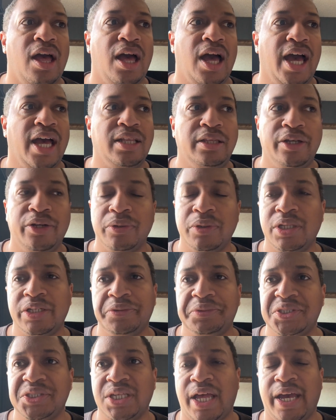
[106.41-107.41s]
I literally
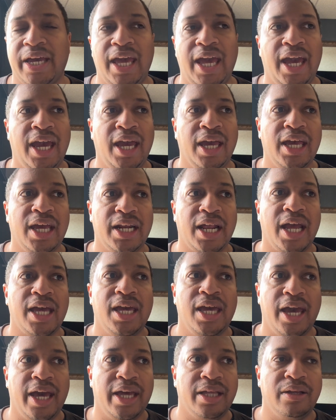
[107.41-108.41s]
was like, hey, can I
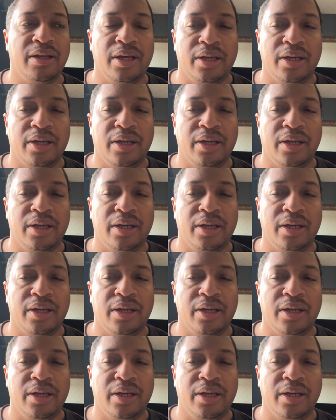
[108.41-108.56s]
get